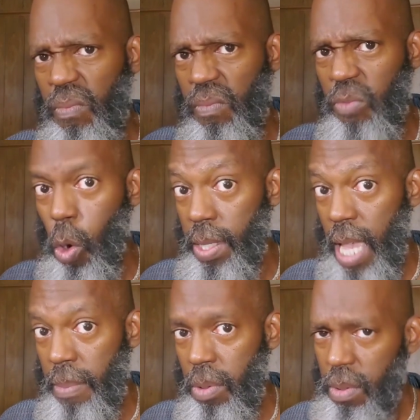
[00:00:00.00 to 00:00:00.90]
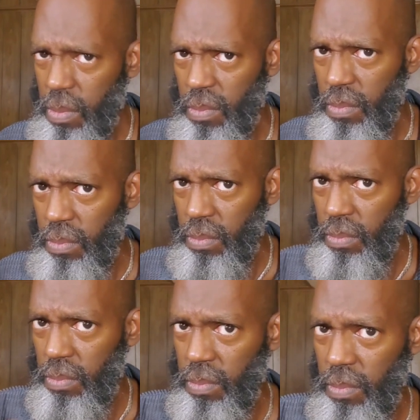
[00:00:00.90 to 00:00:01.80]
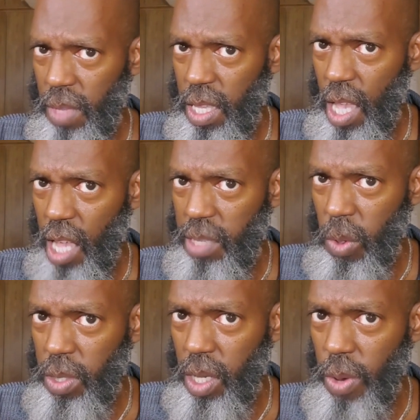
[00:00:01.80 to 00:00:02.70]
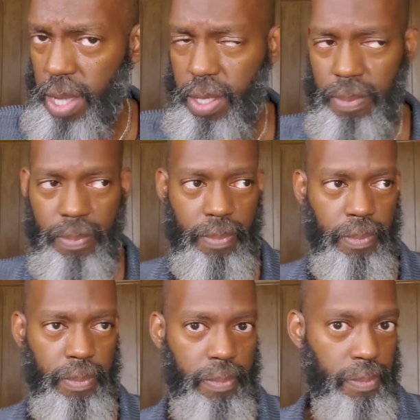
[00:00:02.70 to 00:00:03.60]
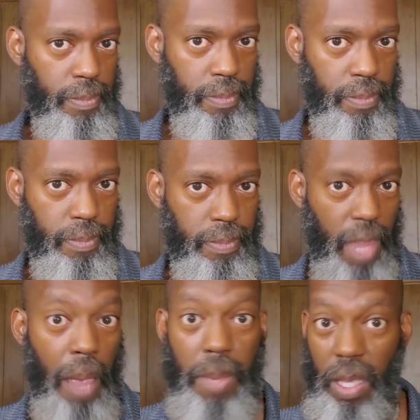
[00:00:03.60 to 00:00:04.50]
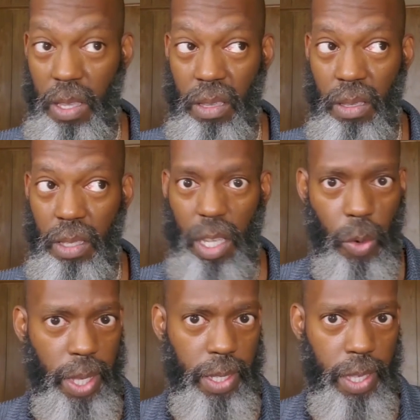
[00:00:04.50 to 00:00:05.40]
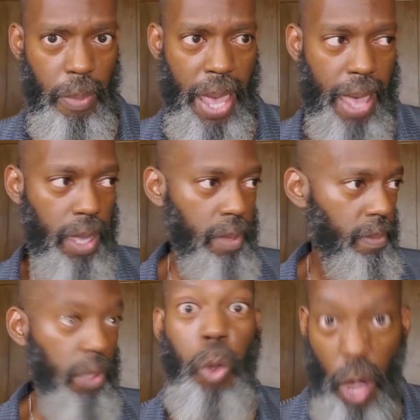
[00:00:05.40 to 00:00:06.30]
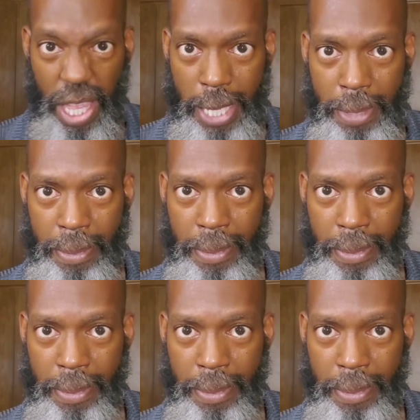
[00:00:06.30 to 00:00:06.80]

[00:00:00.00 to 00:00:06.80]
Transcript: for example, any y'all smoke cigarettes? How many cigarettes is in the pack? 20.